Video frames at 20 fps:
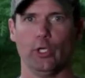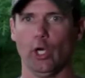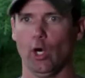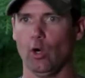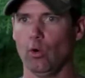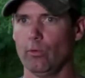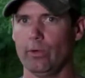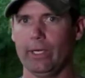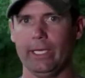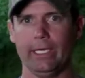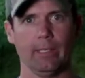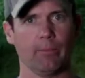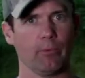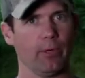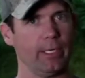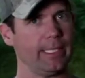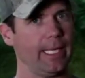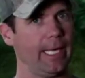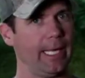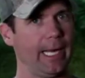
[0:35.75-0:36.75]
Don't need to
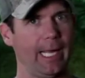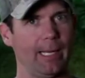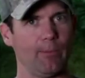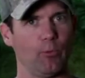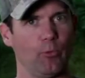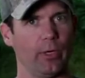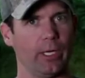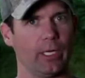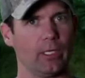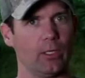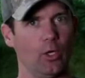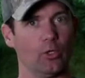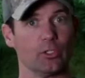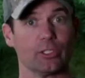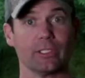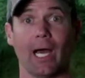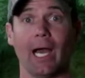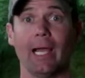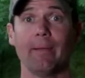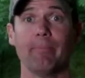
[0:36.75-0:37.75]
bring that animal in
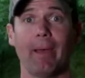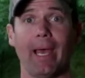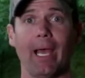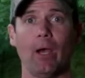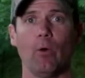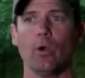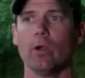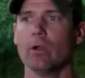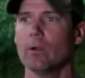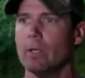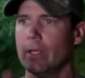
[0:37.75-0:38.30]
close. 9 power,